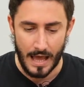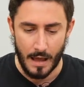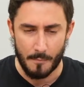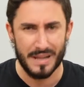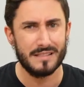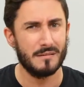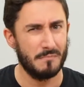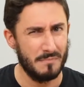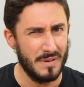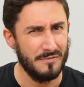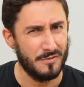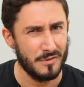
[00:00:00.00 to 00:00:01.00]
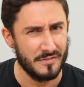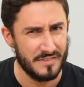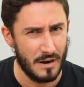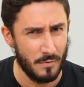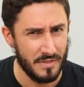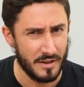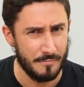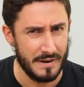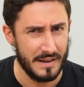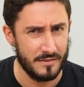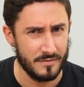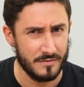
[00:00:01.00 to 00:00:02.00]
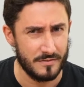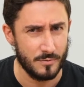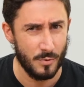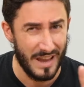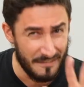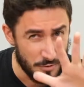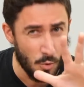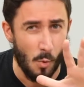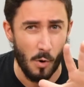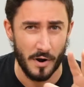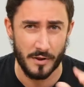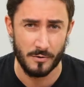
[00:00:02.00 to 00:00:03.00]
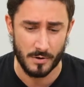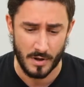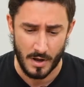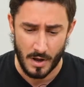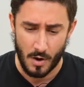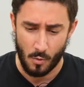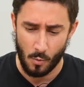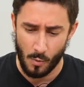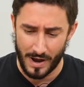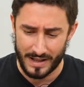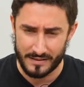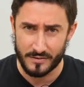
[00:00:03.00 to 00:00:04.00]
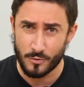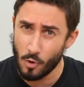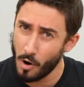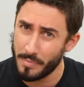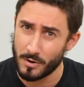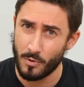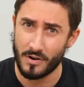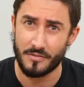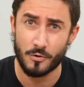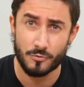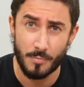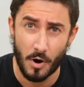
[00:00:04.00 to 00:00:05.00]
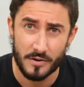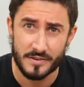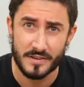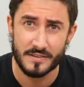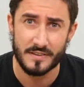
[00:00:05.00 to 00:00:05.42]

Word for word: But before start with explanations, we have to warn you. Once you open one of those boxes,